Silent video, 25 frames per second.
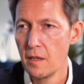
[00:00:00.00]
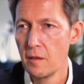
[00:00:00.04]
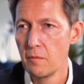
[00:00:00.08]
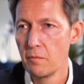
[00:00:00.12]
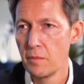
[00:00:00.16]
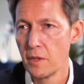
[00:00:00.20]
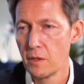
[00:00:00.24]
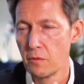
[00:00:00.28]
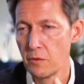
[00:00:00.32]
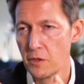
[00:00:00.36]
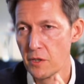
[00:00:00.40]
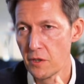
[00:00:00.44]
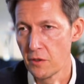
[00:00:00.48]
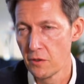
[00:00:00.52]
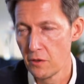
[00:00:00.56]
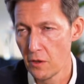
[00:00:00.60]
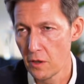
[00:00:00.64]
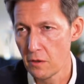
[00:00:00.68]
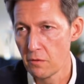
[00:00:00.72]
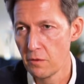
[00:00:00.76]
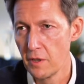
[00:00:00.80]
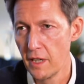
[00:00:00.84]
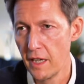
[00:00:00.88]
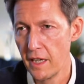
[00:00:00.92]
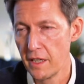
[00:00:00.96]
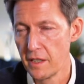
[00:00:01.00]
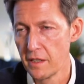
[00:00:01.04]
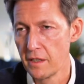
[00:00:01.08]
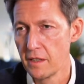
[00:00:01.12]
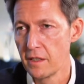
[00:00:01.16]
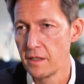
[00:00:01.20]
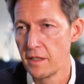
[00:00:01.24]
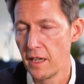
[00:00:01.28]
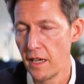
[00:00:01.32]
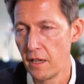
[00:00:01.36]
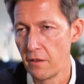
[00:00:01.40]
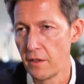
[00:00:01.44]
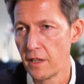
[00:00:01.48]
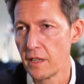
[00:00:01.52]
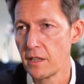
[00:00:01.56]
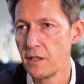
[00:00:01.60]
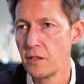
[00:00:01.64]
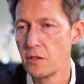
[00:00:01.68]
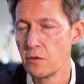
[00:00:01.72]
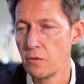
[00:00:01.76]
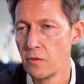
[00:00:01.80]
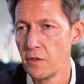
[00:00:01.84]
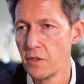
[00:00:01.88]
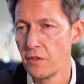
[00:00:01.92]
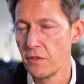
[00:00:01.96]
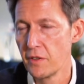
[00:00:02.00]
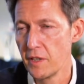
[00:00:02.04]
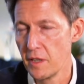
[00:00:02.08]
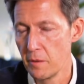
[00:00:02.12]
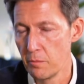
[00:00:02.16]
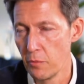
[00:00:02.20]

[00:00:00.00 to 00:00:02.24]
but which is not related directly to the seat